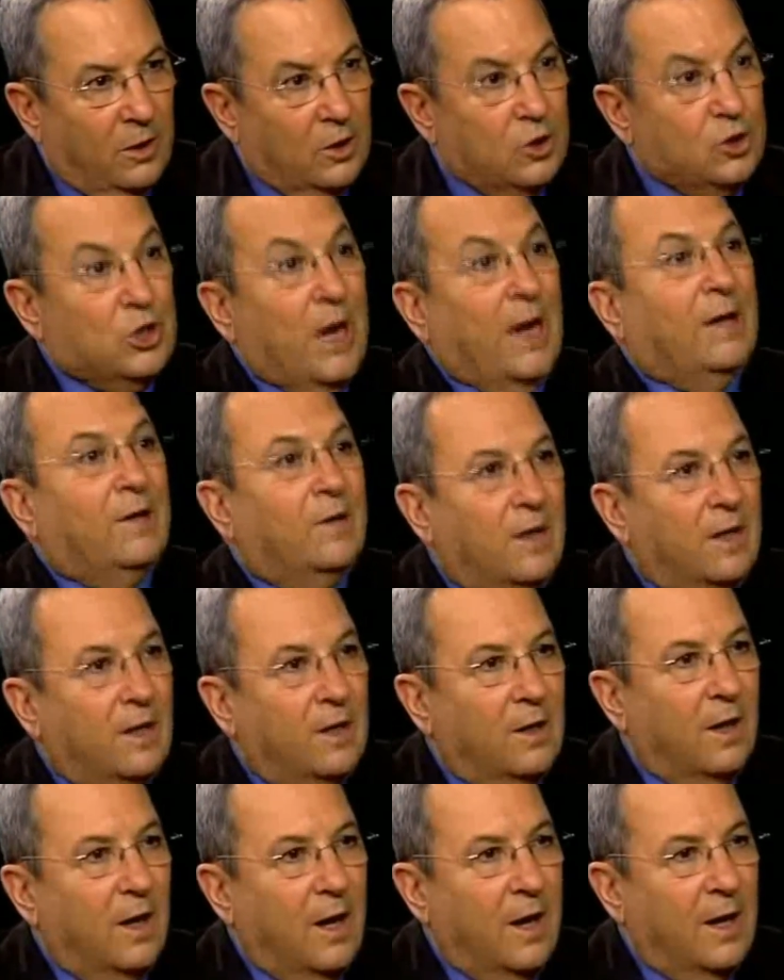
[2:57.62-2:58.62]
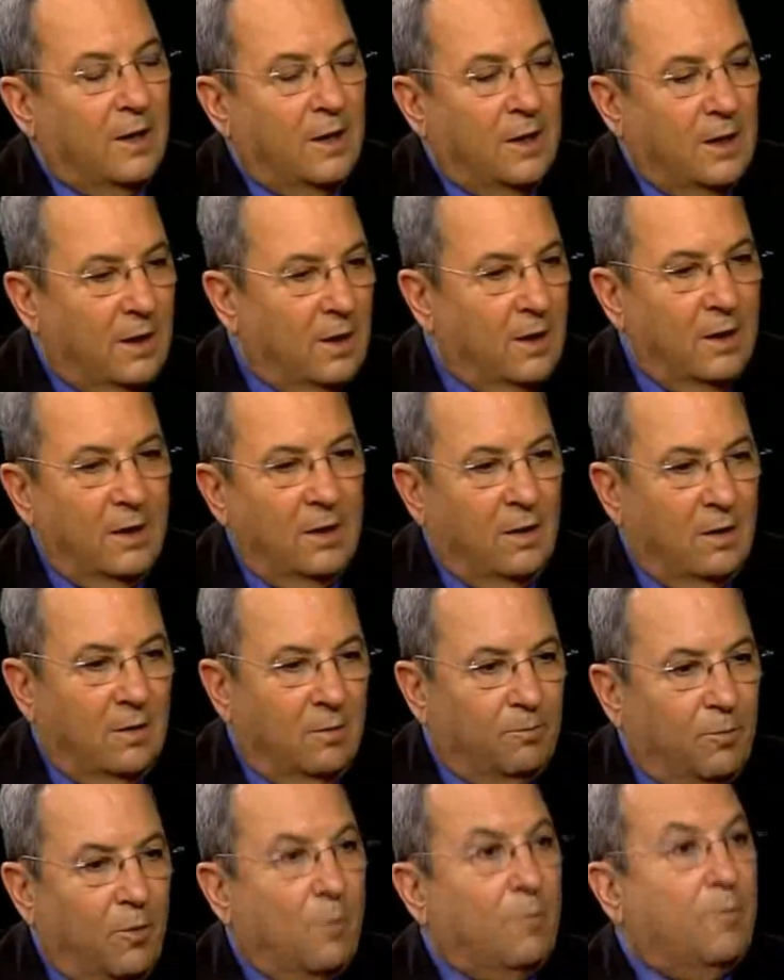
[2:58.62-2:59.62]
rejecting
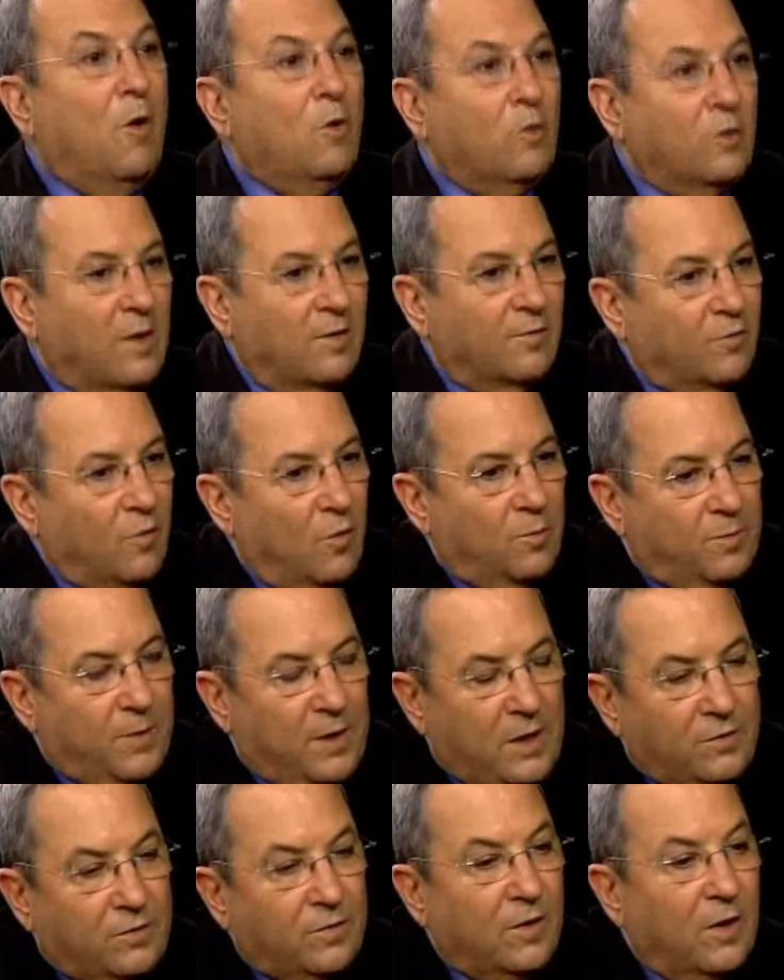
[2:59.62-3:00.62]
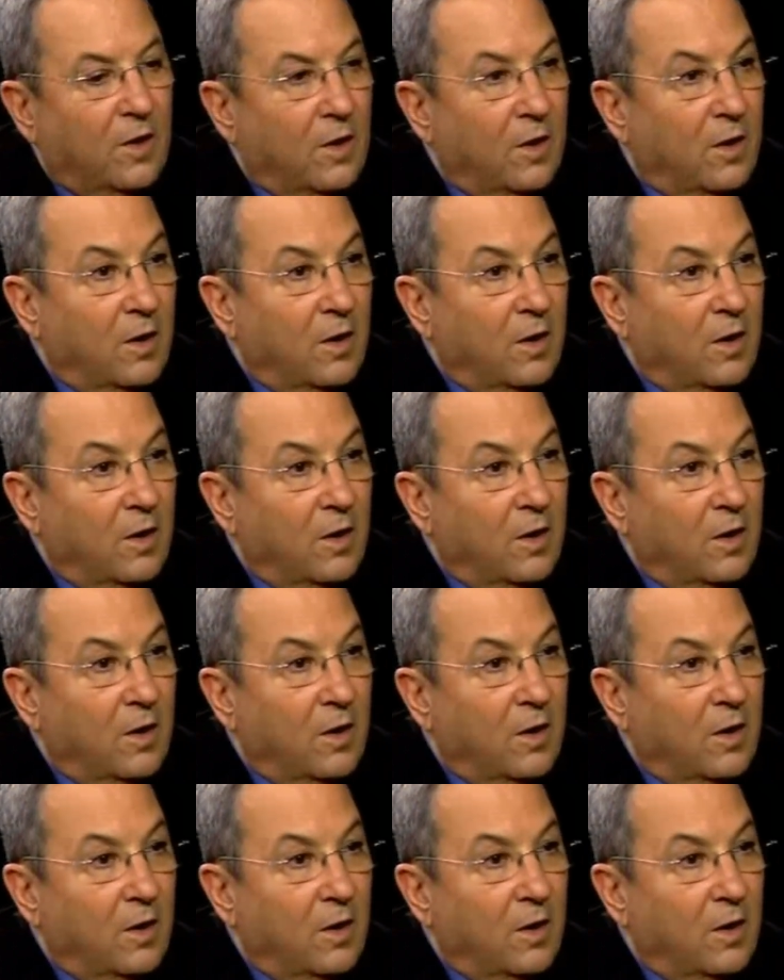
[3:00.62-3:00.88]
any proposal for peace.